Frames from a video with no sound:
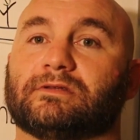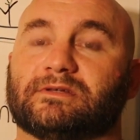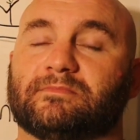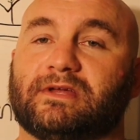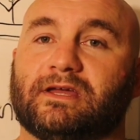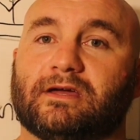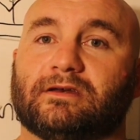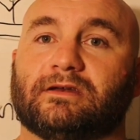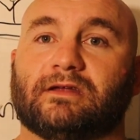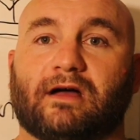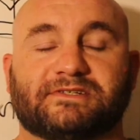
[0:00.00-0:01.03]
to
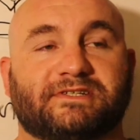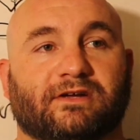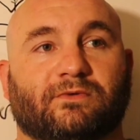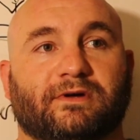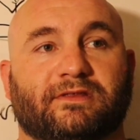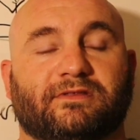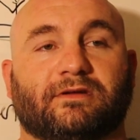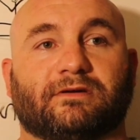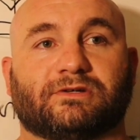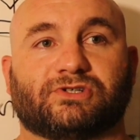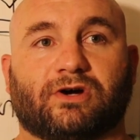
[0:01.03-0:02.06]
begin, I'll stick with
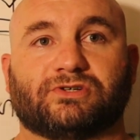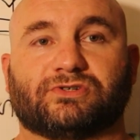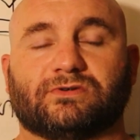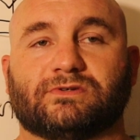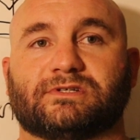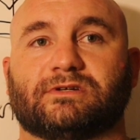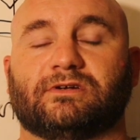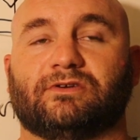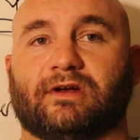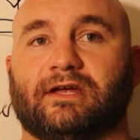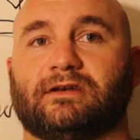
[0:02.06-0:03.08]
chartreuse,
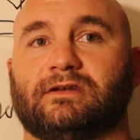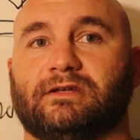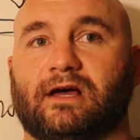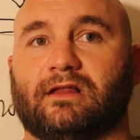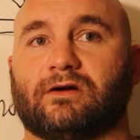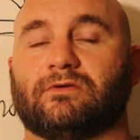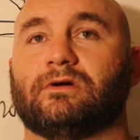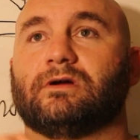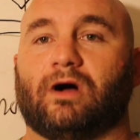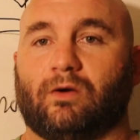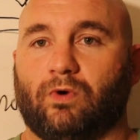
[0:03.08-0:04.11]
green, yellow,
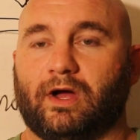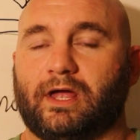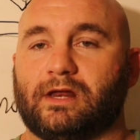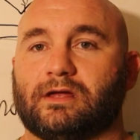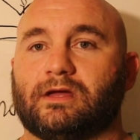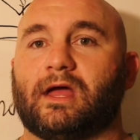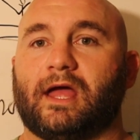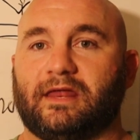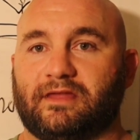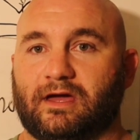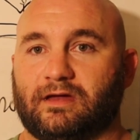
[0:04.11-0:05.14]
a white,
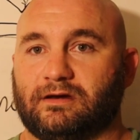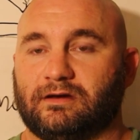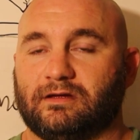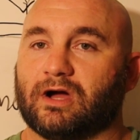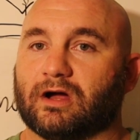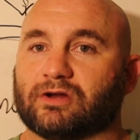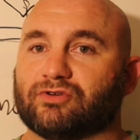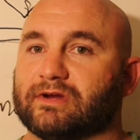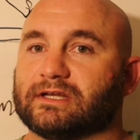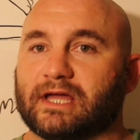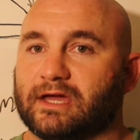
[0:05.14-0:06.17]
and then
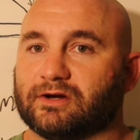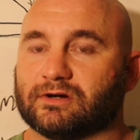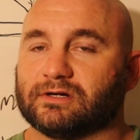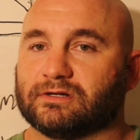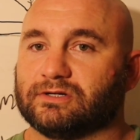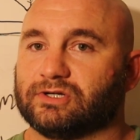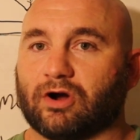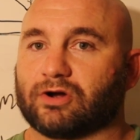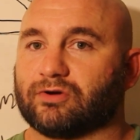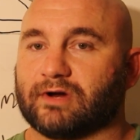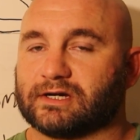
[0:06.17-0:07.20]
green lantern,
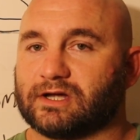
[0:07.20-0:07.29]
dark green